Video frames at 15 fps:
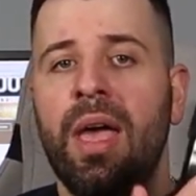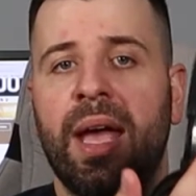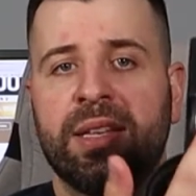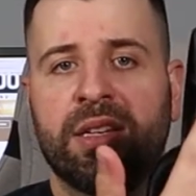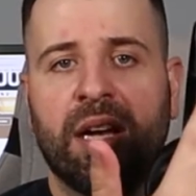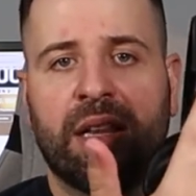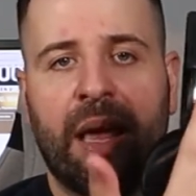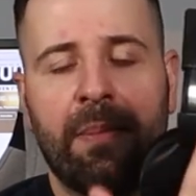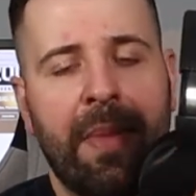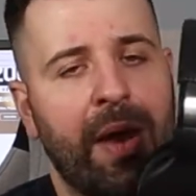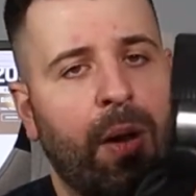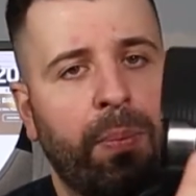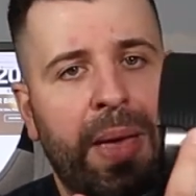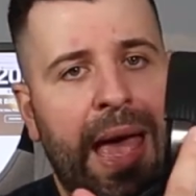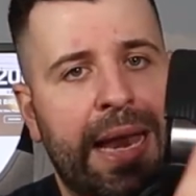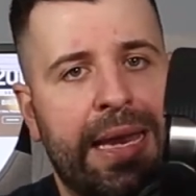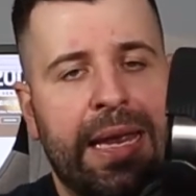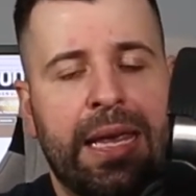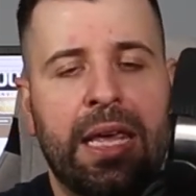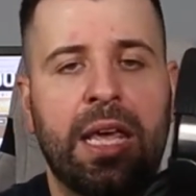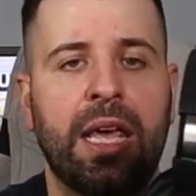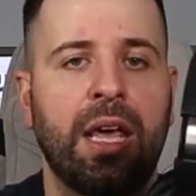It's got that metal
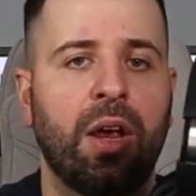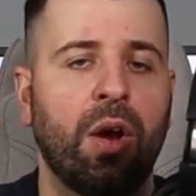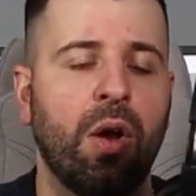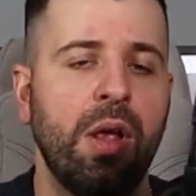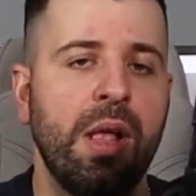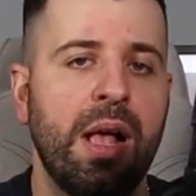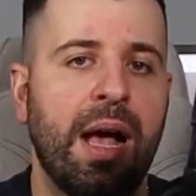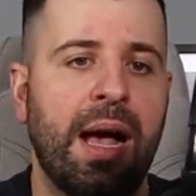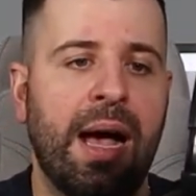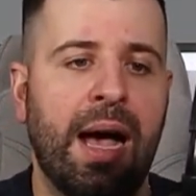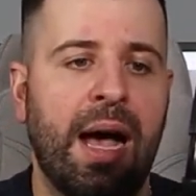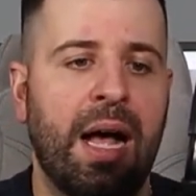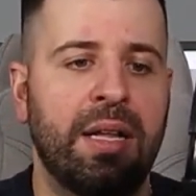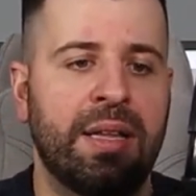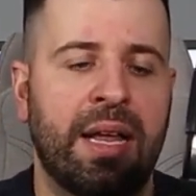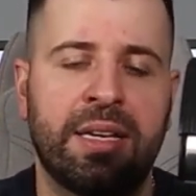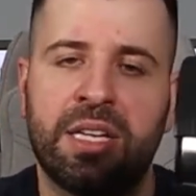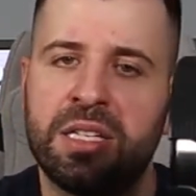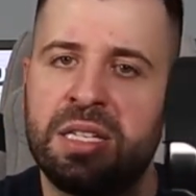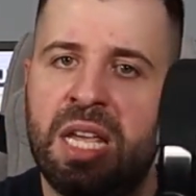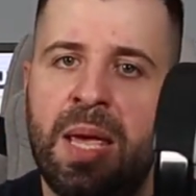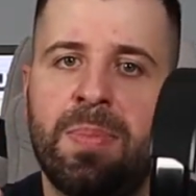banding here uh, that
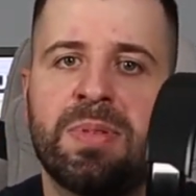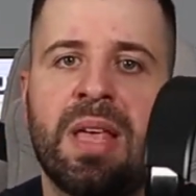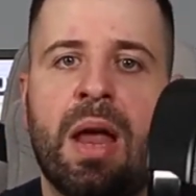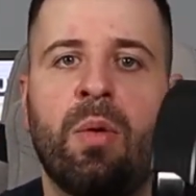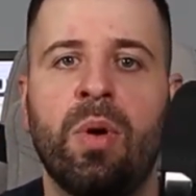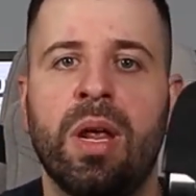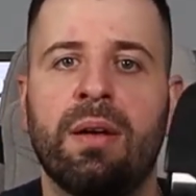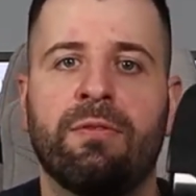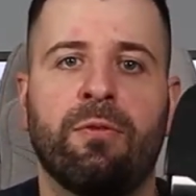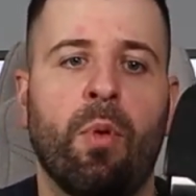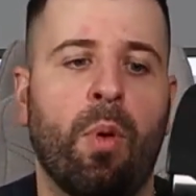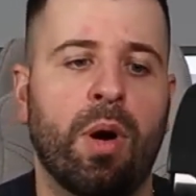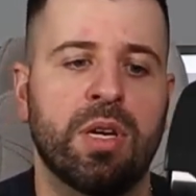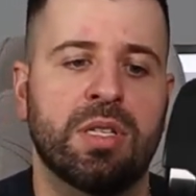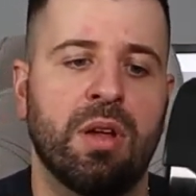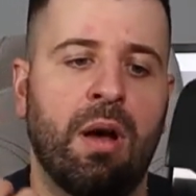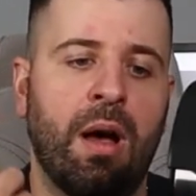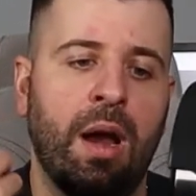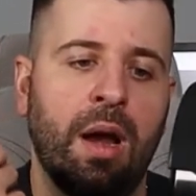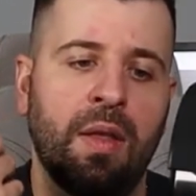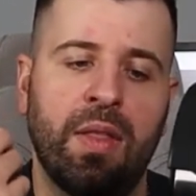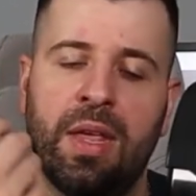just keeps that reinforced
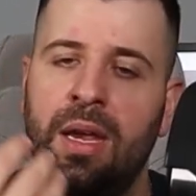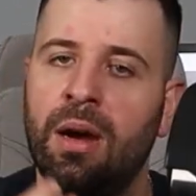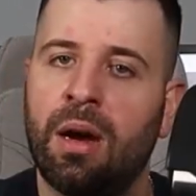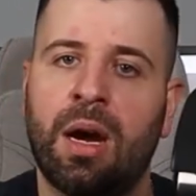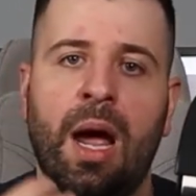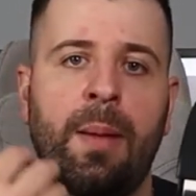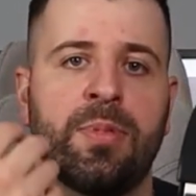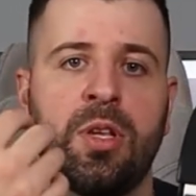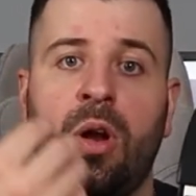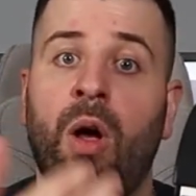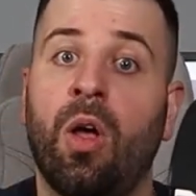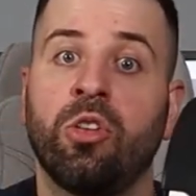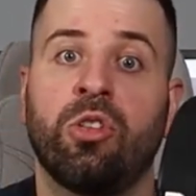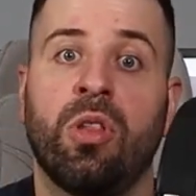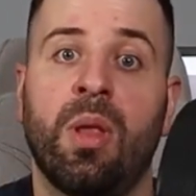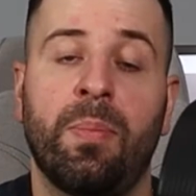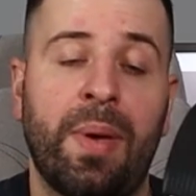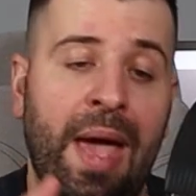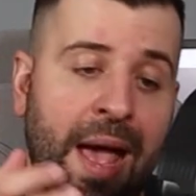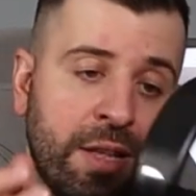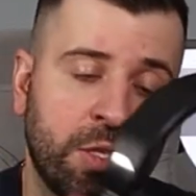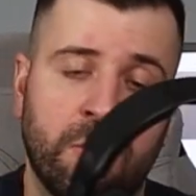on the ear cups and also on the
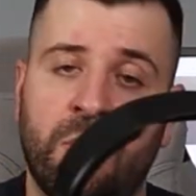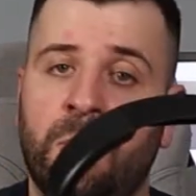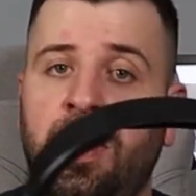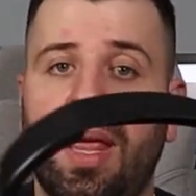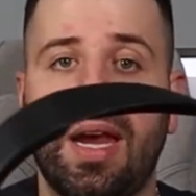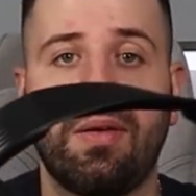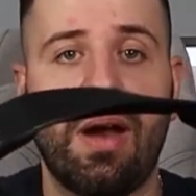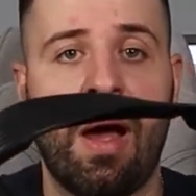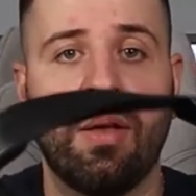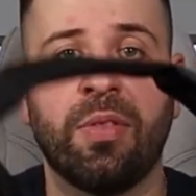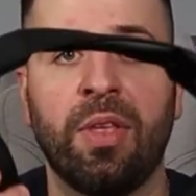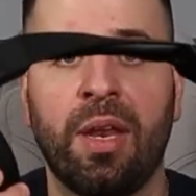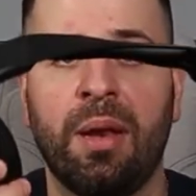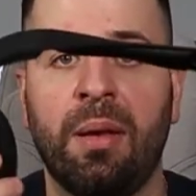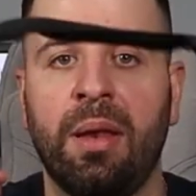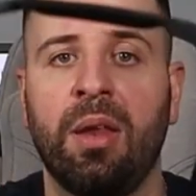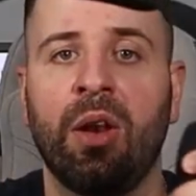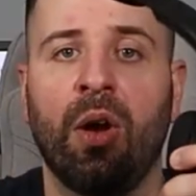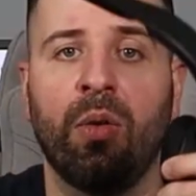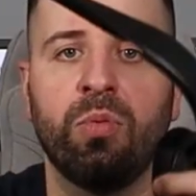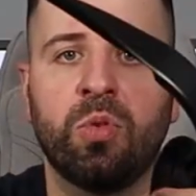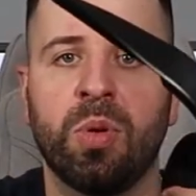bands. If you're playing around with it and, you
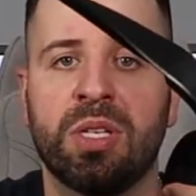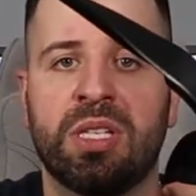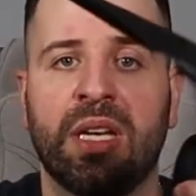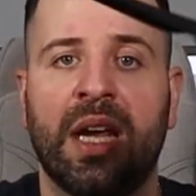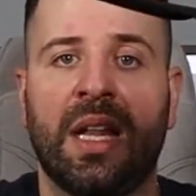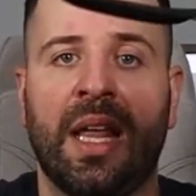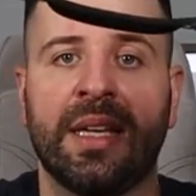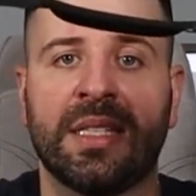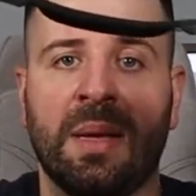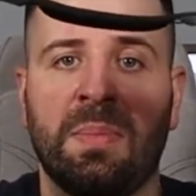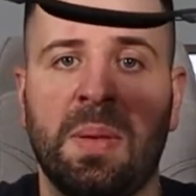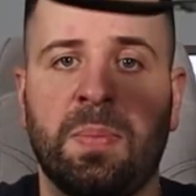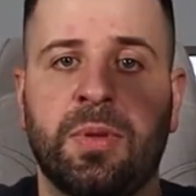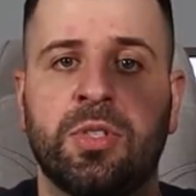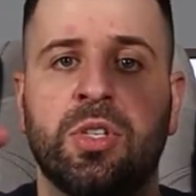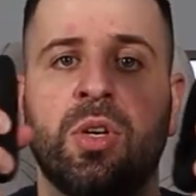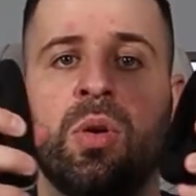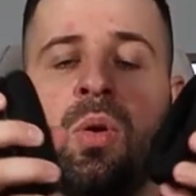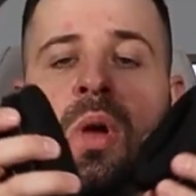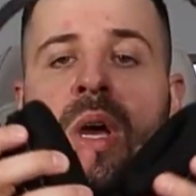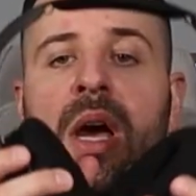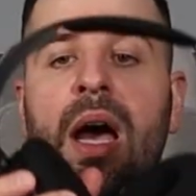know, twisting it like some people
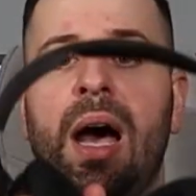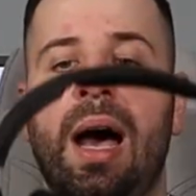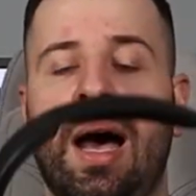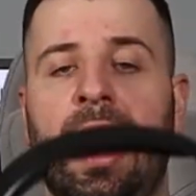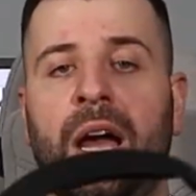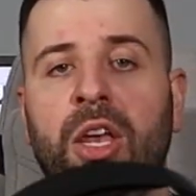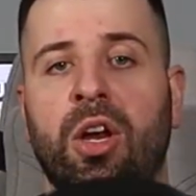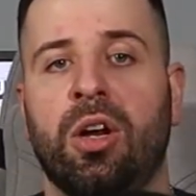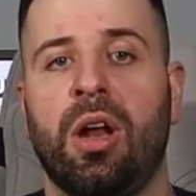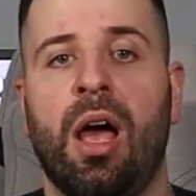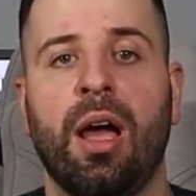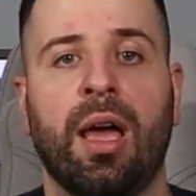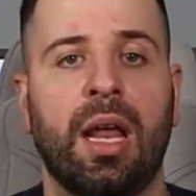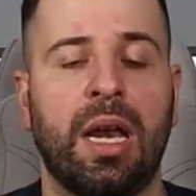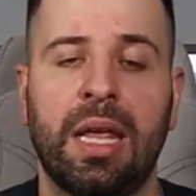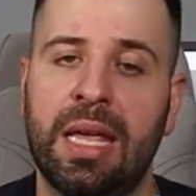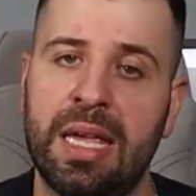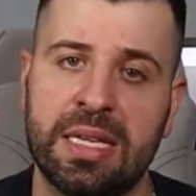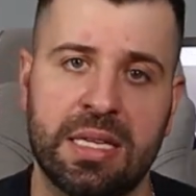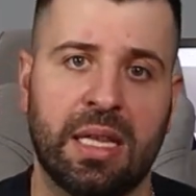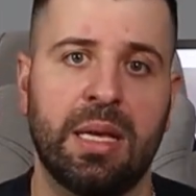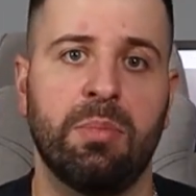do, uh, you're not going to
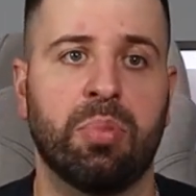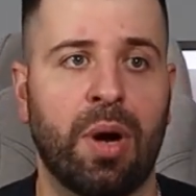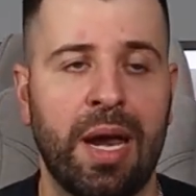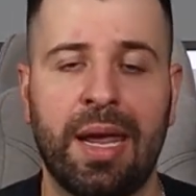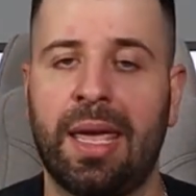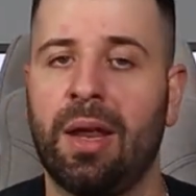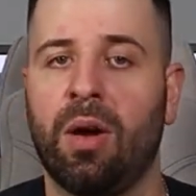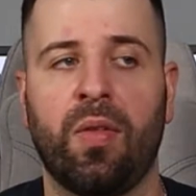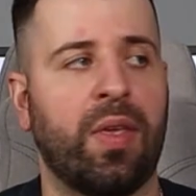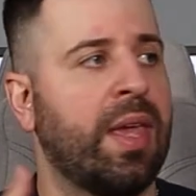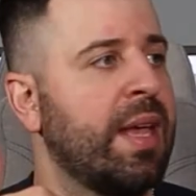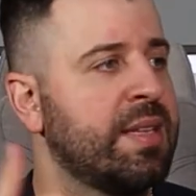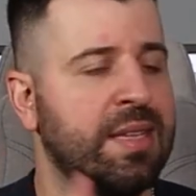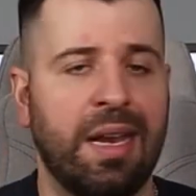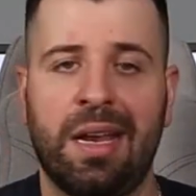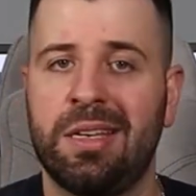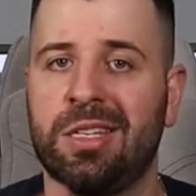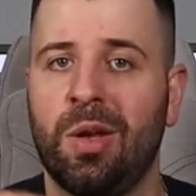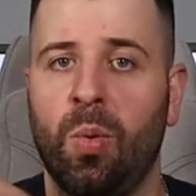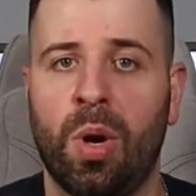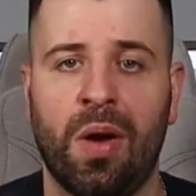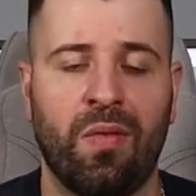easily break it or the kids get
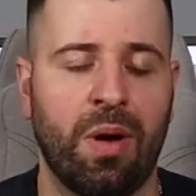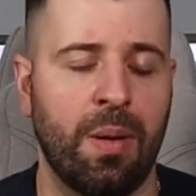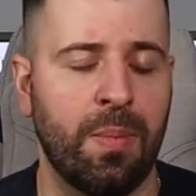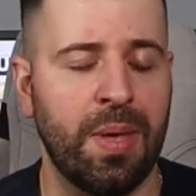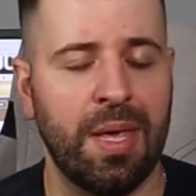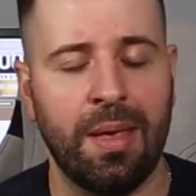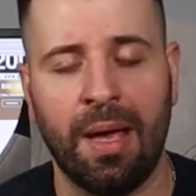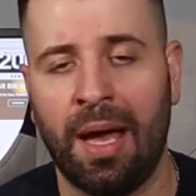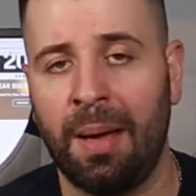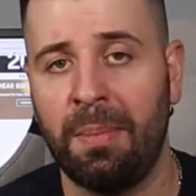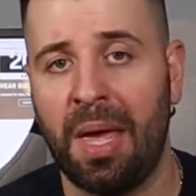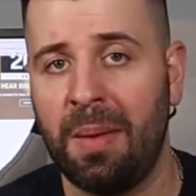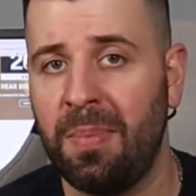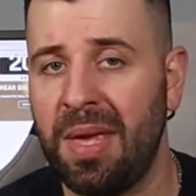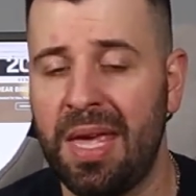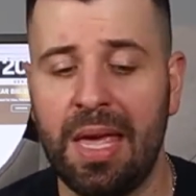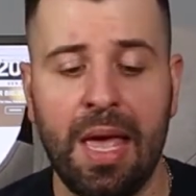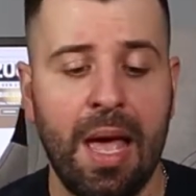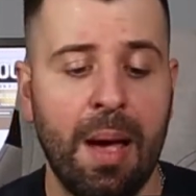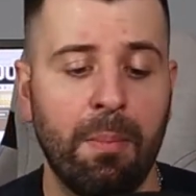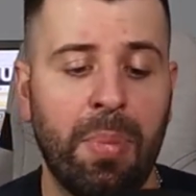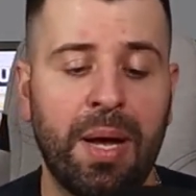into it, whatever it be, uh, may be.
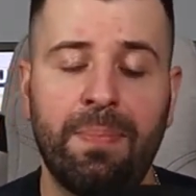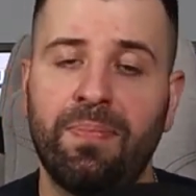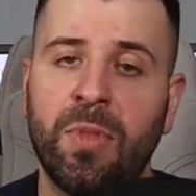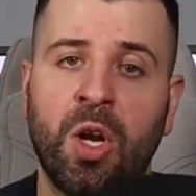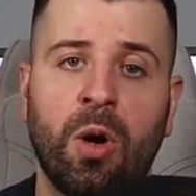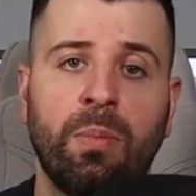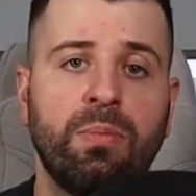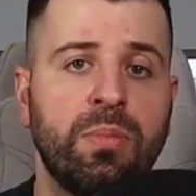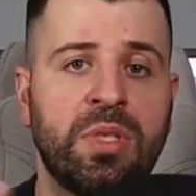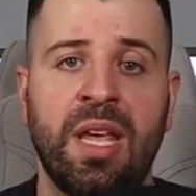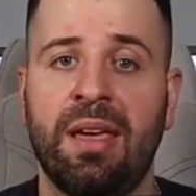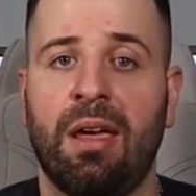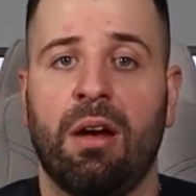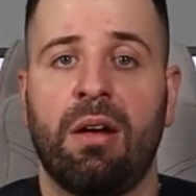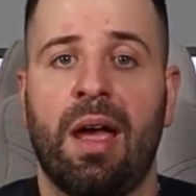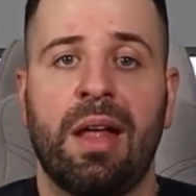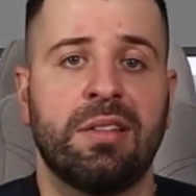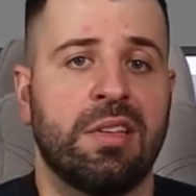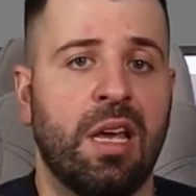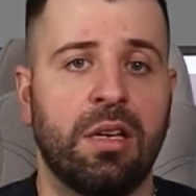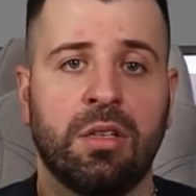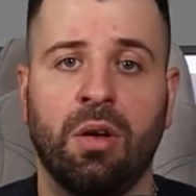But, you know, take care of your
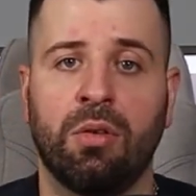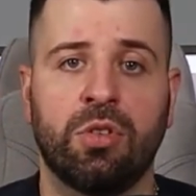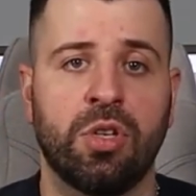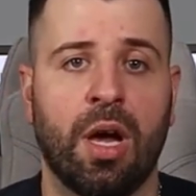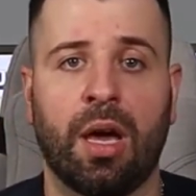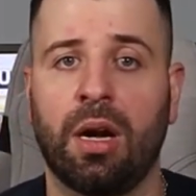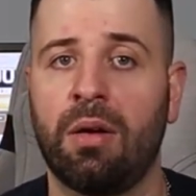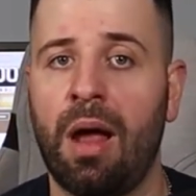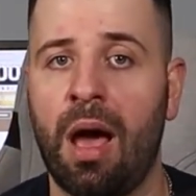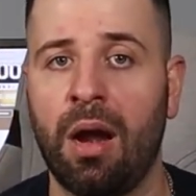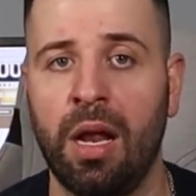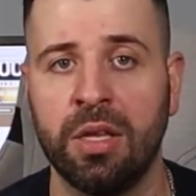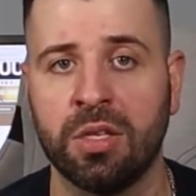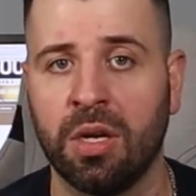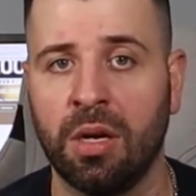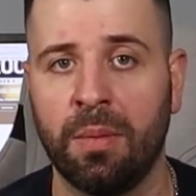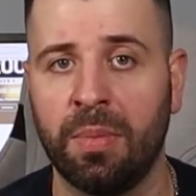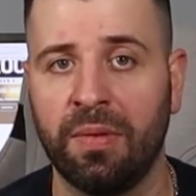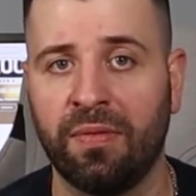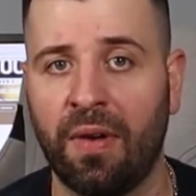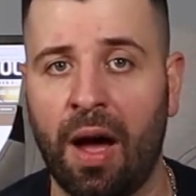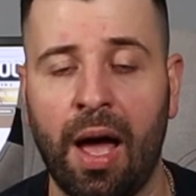headset, don't chuck it around, it's going to
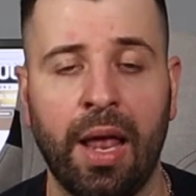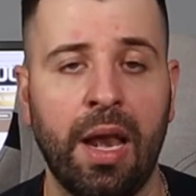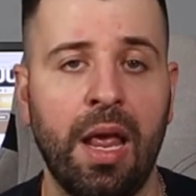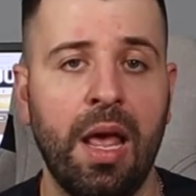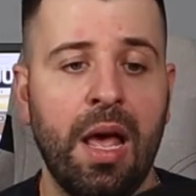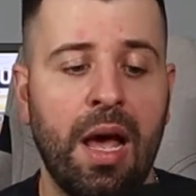be fine.